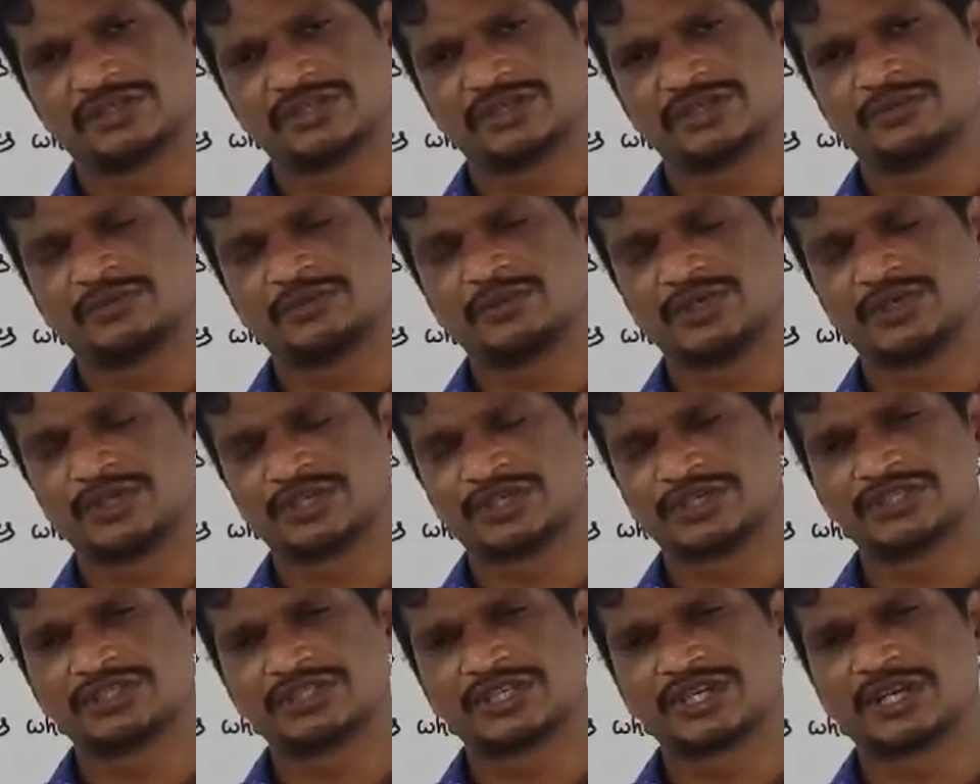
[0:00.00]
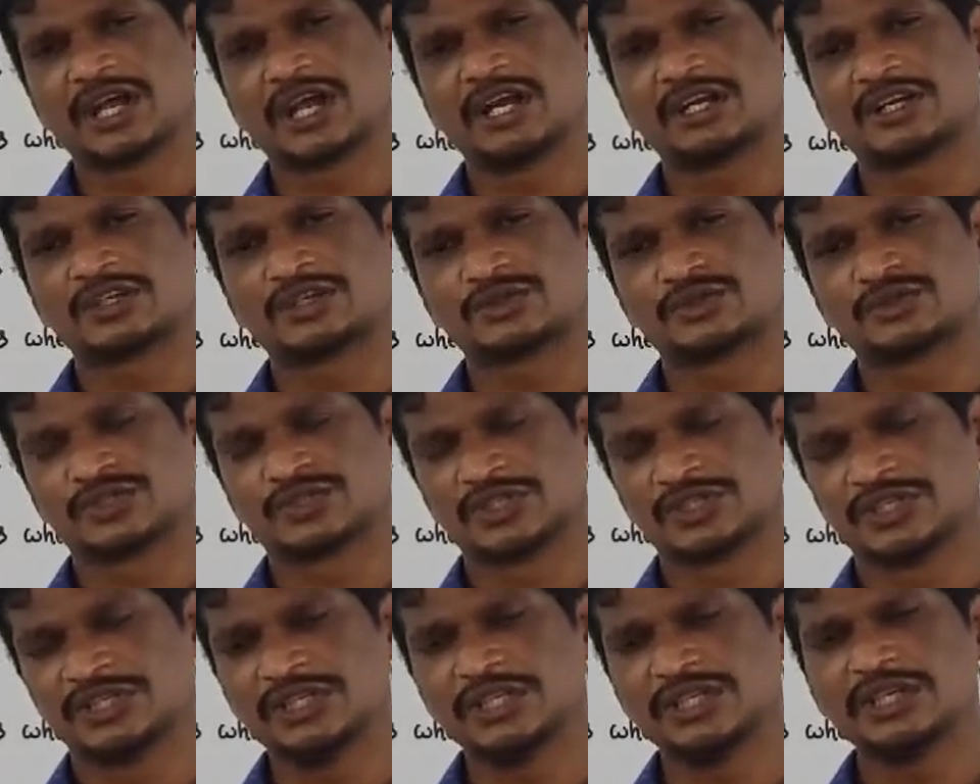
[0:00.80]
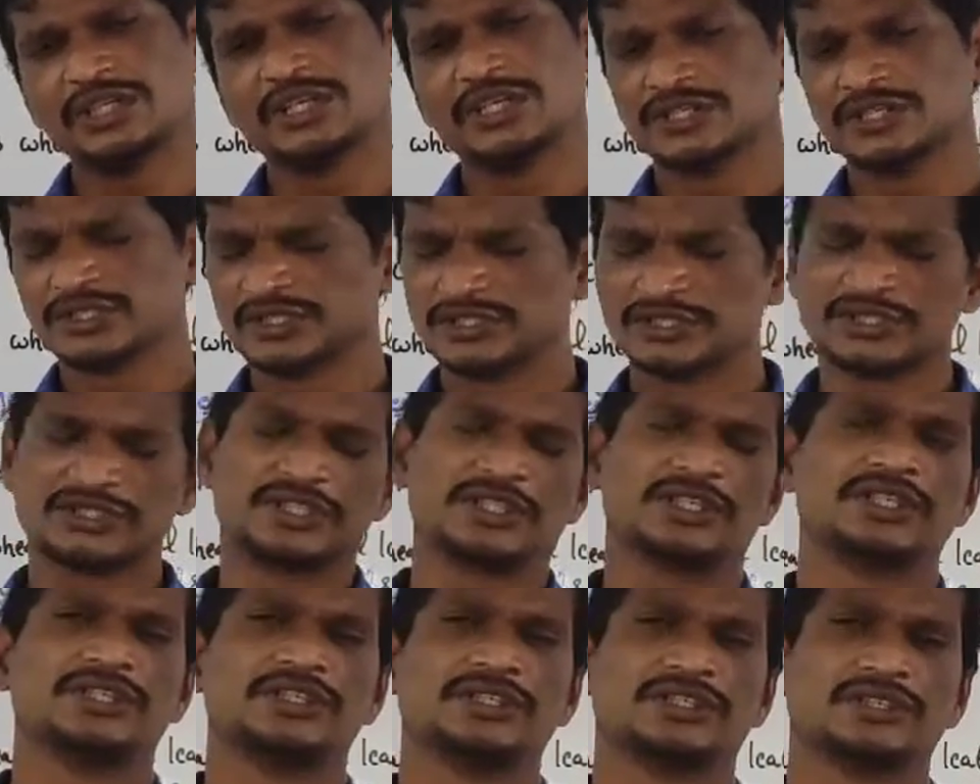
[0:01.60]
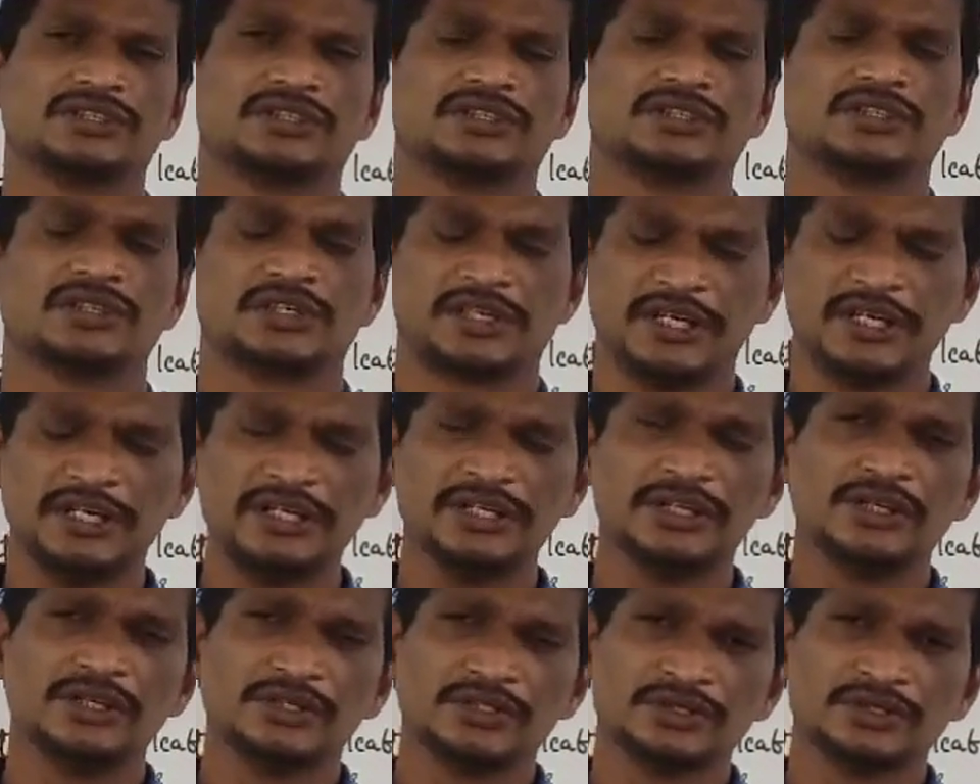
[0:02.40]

Some mutations are not shows any change, right?